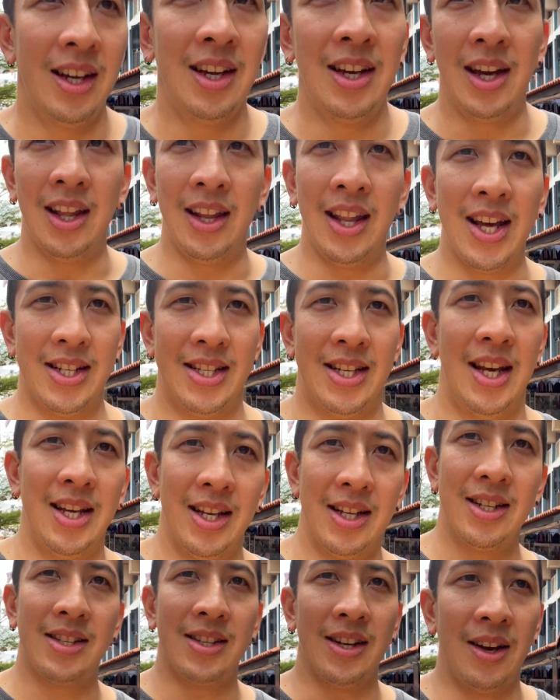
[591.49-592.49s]
and that's it.
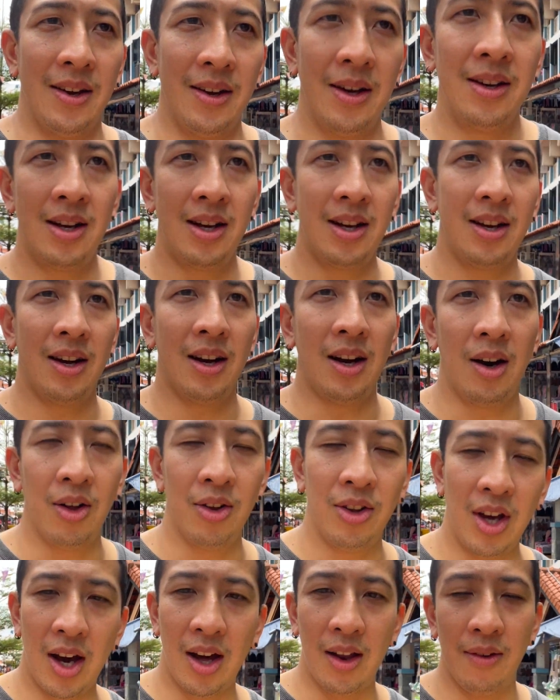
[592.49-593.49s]
So on the
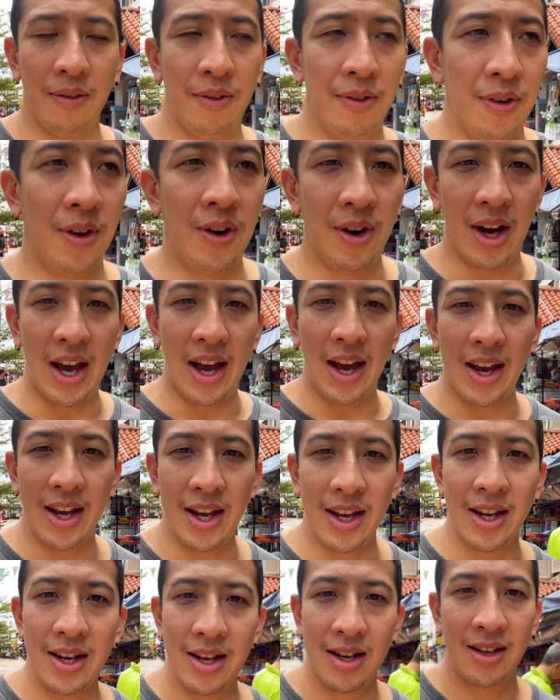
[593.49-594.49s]
hunt for a
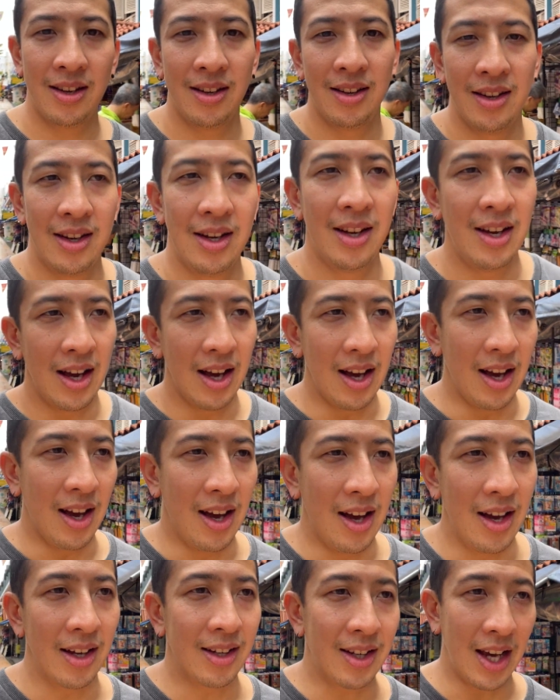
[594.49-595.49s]

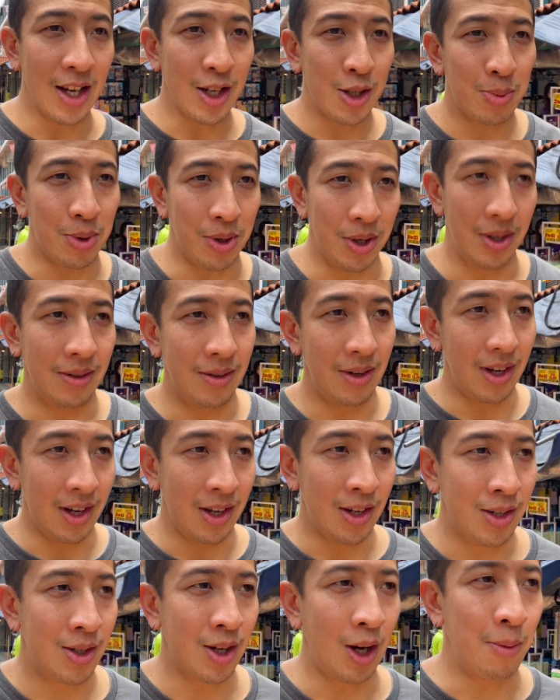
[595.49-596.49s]
cash point
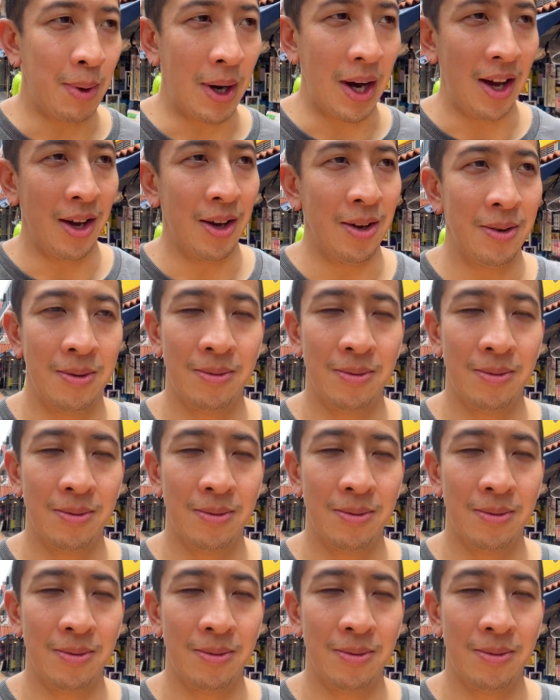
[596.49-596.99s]
in Toa Payoh.